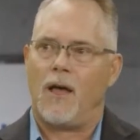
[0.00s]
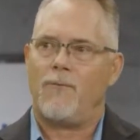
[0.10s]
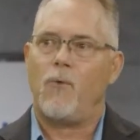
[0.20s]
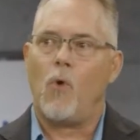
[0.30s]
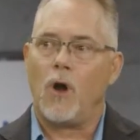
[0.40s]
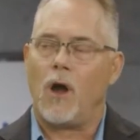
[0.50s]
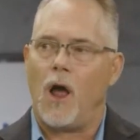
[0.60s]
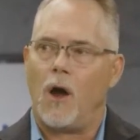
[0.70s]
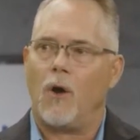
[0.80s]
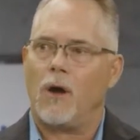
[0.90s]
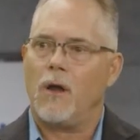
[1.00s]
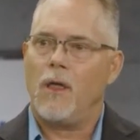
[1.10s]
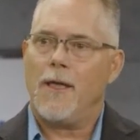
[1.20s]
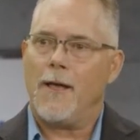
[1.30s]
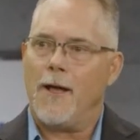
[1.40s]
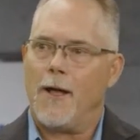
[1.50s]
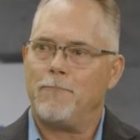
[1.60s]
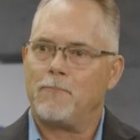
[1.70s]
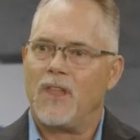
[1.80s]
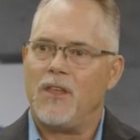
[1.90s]
for our,
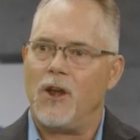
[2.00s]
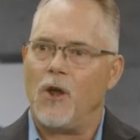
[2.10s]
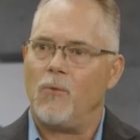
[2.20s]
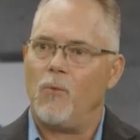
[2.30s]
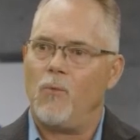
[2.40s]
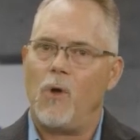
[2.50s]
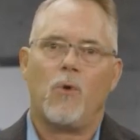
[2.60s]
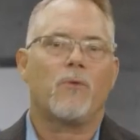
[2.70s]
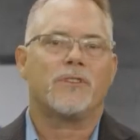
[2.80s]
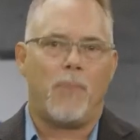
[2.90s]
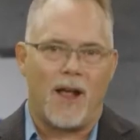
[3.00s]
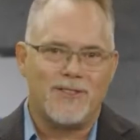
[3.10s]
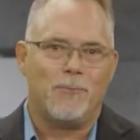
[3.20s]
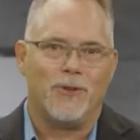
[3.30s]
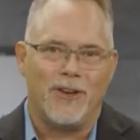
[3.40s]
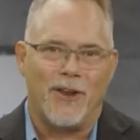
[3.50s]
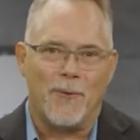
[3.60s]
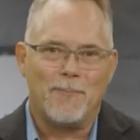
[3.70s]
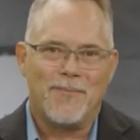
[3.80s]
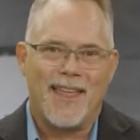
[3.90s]
what we're responsible to do.
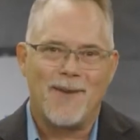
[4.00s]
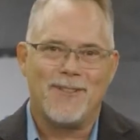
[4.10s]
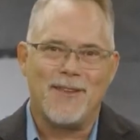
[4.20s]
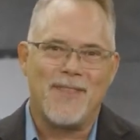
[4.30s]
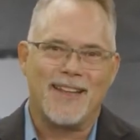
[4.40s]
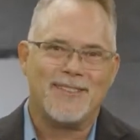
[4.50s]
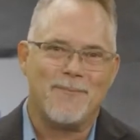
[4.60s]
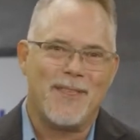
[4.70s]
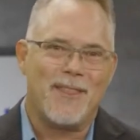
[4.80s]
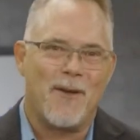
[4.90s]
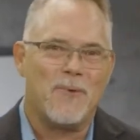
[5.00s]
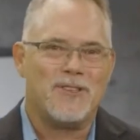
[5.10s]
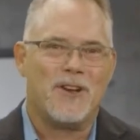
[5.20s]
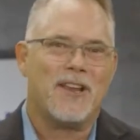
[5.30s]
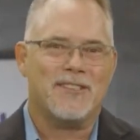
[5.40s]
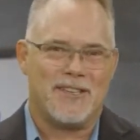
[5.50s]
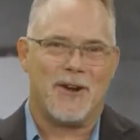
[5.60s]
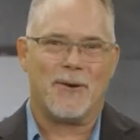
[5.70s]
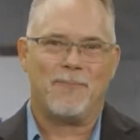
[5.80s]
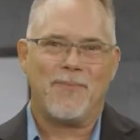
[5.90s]
I believe that's something that we should
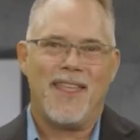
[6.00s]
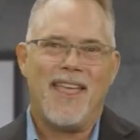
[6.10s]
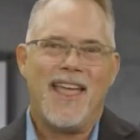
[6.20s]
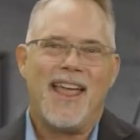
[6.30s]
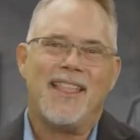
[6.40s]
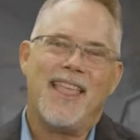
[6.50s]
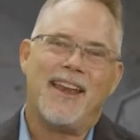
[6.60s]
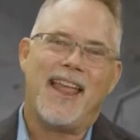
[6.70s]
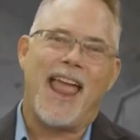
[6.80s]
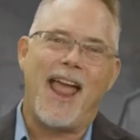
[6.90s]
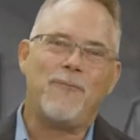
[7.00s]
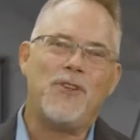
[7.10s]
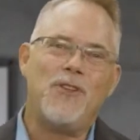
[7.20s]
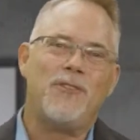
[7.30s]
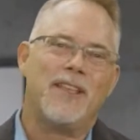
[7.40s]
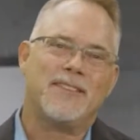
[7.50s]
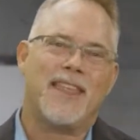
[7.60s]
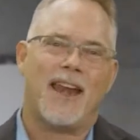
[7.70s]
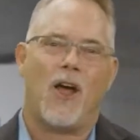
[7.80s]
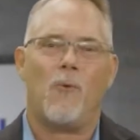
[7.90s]
consider. And then after you list
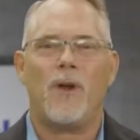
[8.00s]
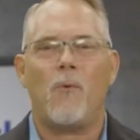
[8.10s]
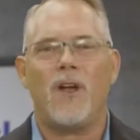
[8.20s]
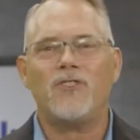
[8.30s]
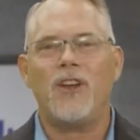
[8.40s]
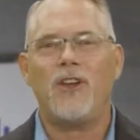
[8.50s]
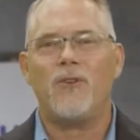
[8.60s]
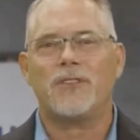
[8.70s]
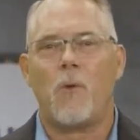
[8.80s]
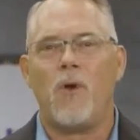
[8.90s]
that out, what I want you to do is I